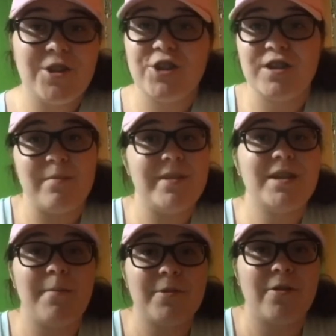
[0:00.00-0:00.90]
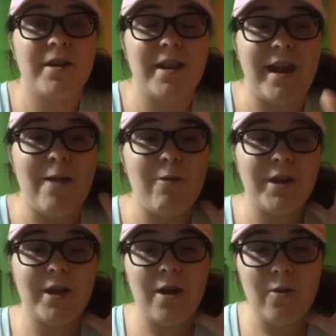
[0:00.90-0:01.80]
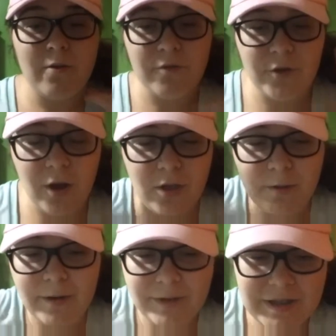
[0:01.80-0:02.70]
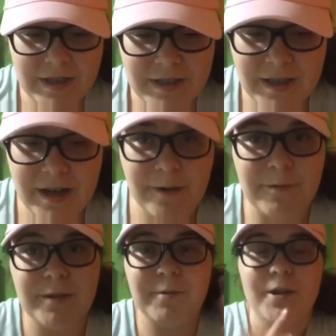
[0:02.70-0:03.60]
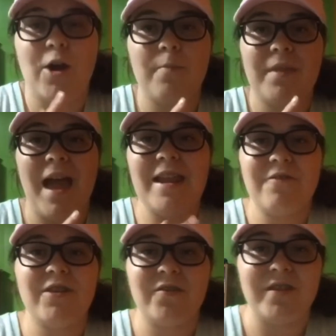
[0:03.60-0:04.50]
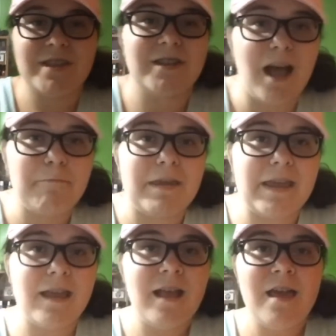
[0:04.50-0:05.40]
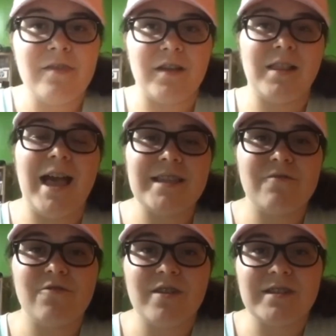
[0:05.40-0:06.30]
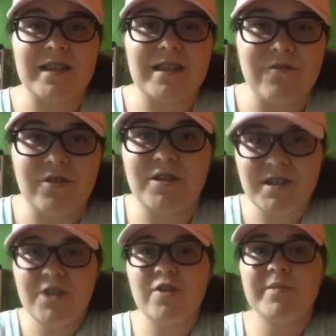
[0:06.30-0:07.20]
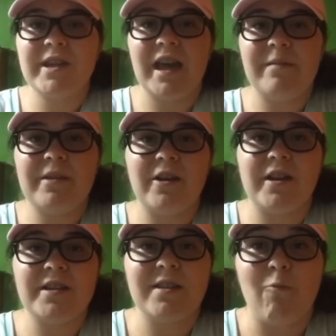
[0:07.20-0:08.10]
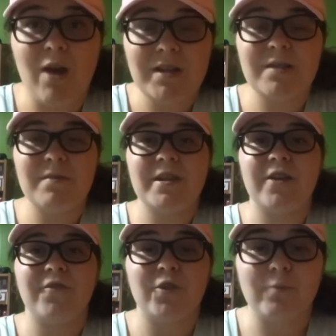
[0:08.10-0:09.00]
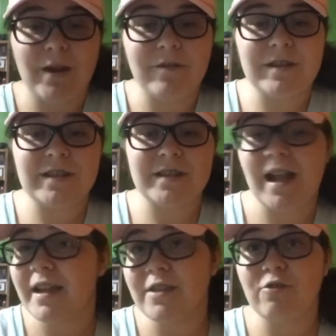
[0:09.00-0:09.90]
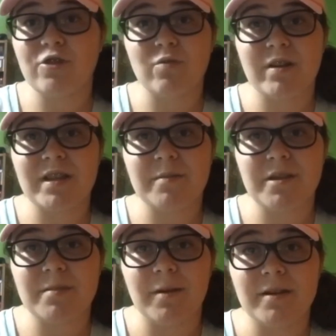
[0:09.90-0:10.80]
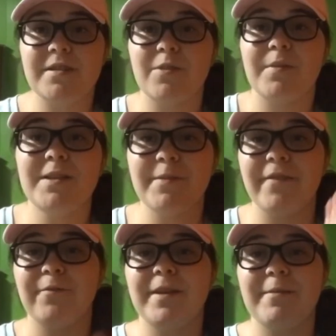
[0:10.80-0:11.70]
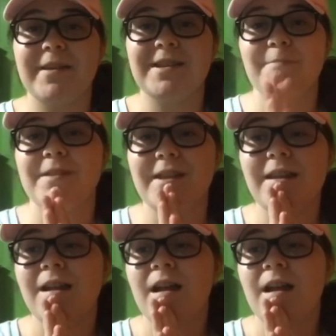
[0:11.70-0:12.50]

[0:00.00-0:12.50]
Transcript: It's just an amazing opportunity and I want to go for all the right reasons and I really, really hope that even if it's not me, the class of 2018 for the Disney Dreamers Academy are kids that want to be there for the right reasons and not kids who just want to experience the parks. So please pray for me to be accepted.